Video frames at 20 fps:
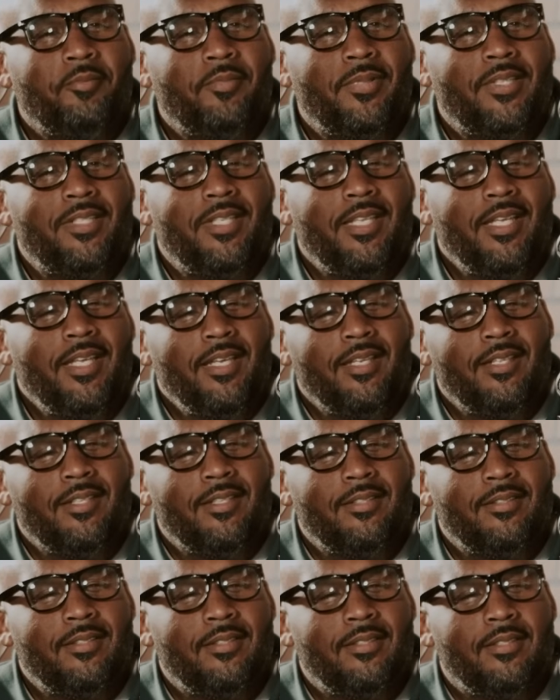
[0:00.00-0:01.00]
But
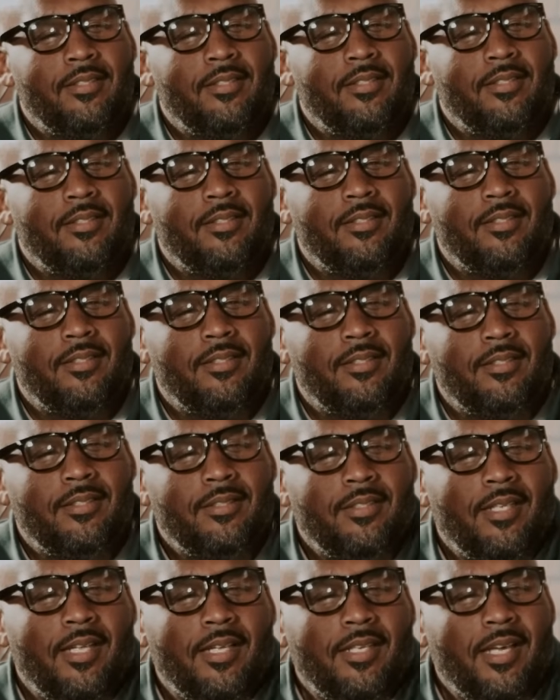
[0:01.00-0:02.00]
then
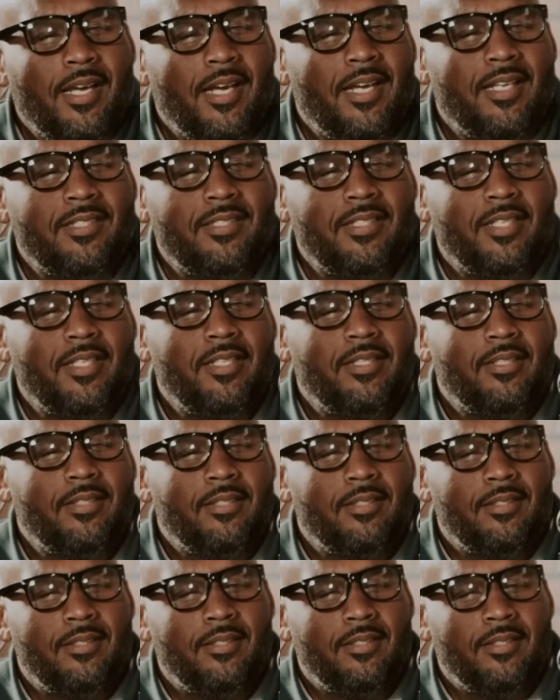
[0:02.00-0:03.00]
it's like God say,
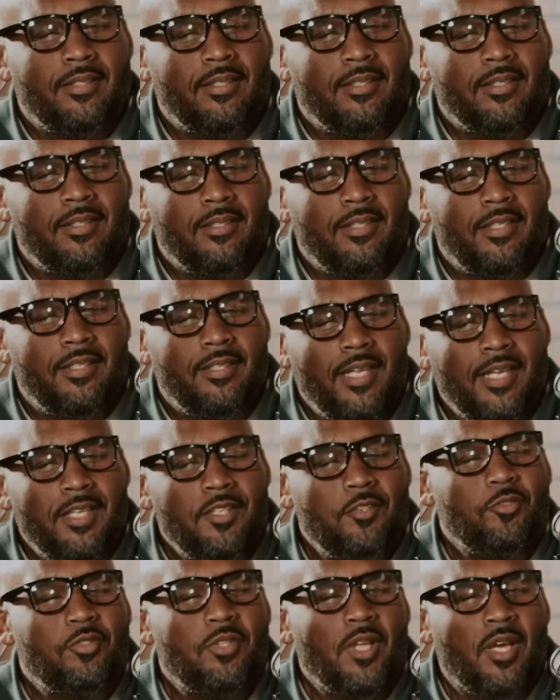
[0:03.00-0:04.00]
the day
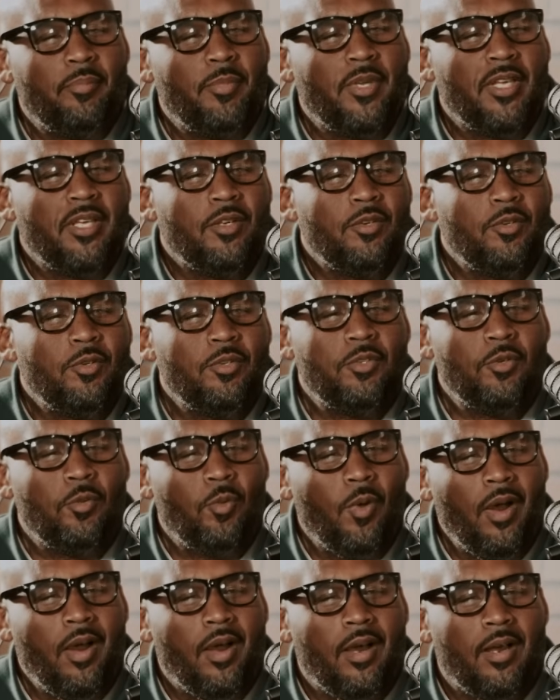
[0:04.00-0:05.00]
you stop being who
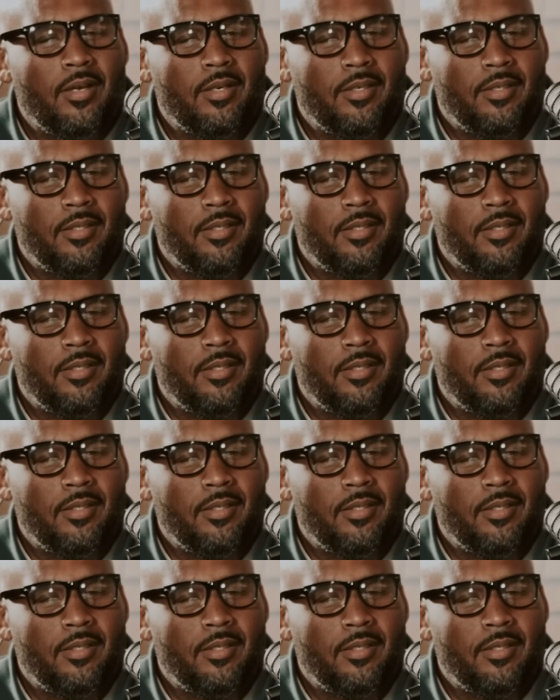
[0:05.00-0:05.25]
you are,